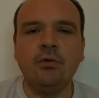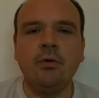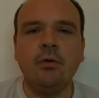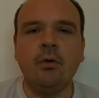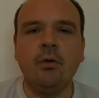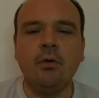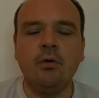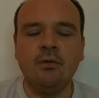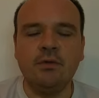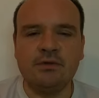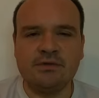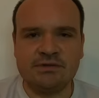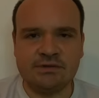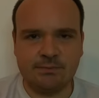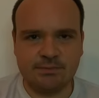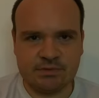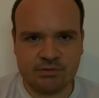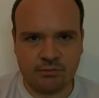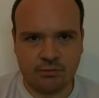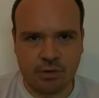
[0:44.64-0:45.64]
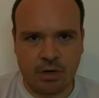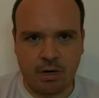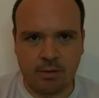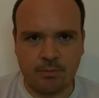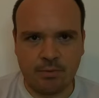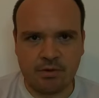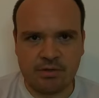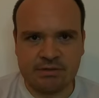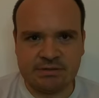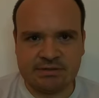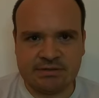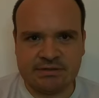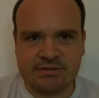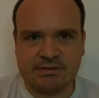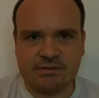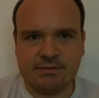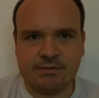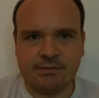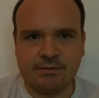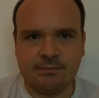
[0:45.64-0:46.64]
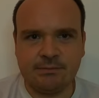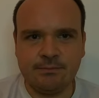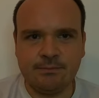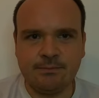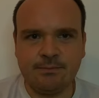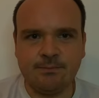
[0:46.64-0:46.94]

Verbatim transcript: to all the subscribers